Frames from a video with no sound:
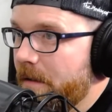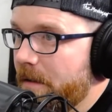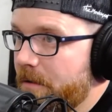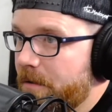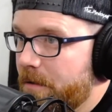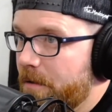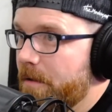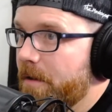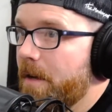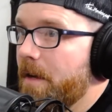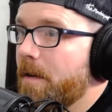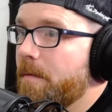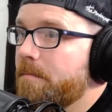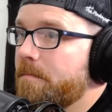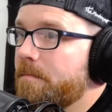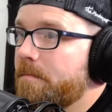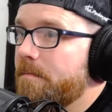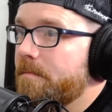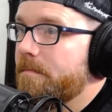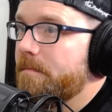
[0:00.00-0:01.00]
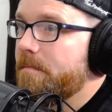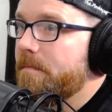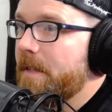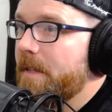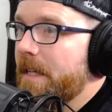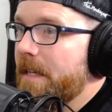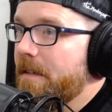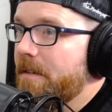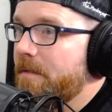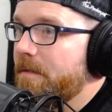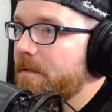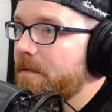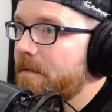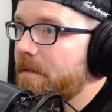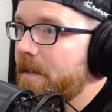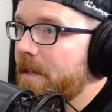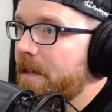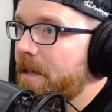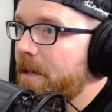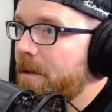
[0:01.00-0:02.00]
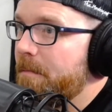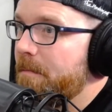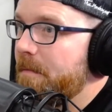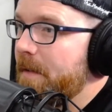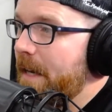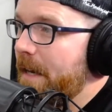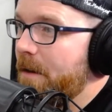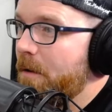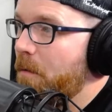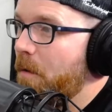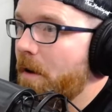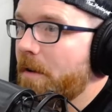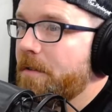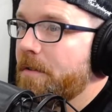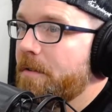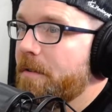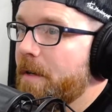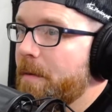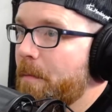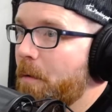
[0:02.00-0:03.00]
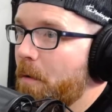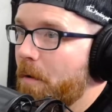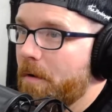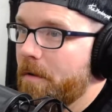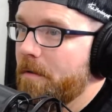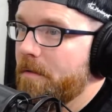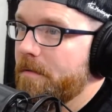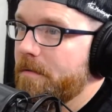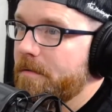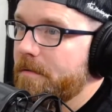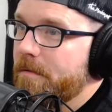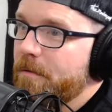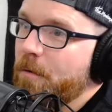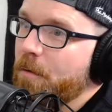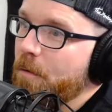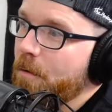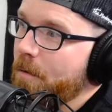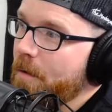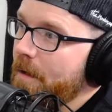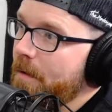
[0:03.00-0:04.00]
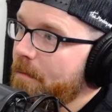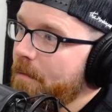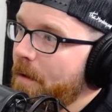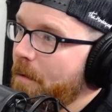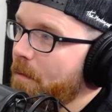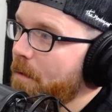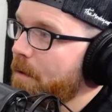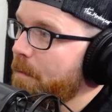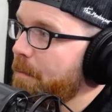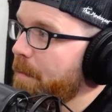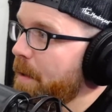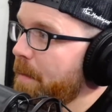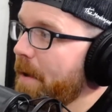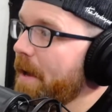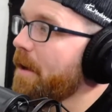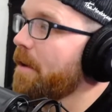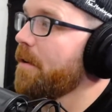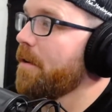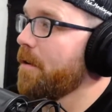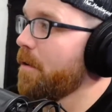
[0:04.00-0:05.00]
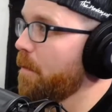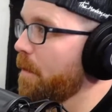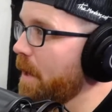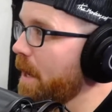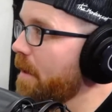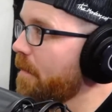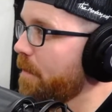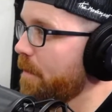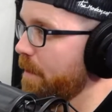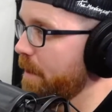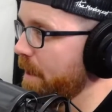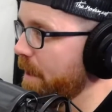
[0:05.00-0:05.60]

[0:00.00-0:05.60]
screwed up, and I don't want to anymore, or I want to be better, or whatever,